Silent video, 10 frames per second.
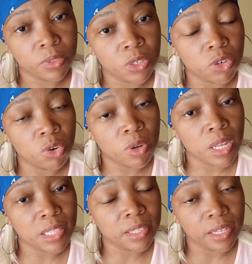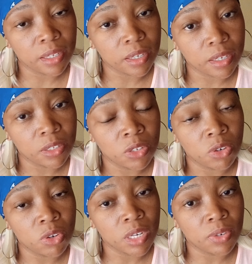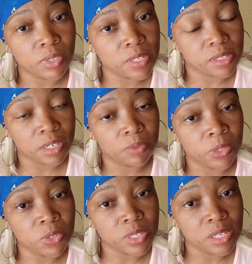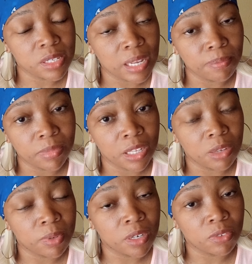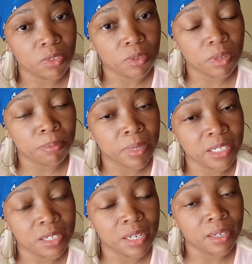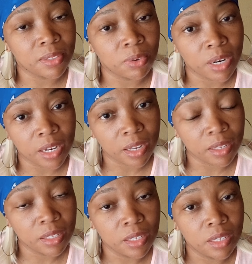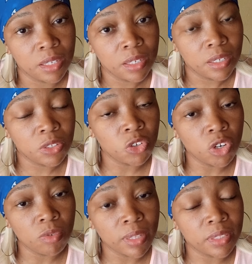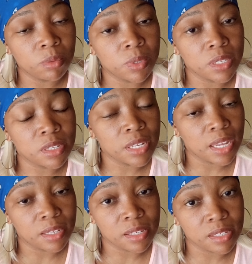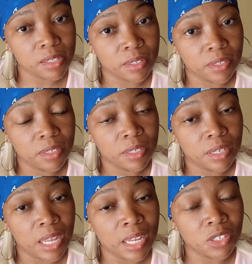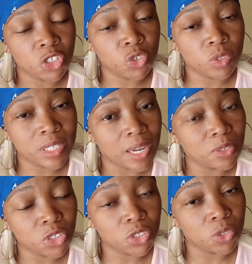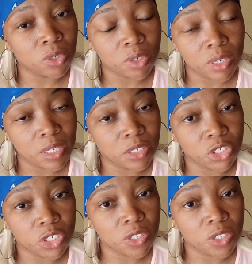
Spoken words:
You no longer think, you no longer reason. When you see something, you want to brush it under the rug. You know what the word says, and you doubt your knowledge.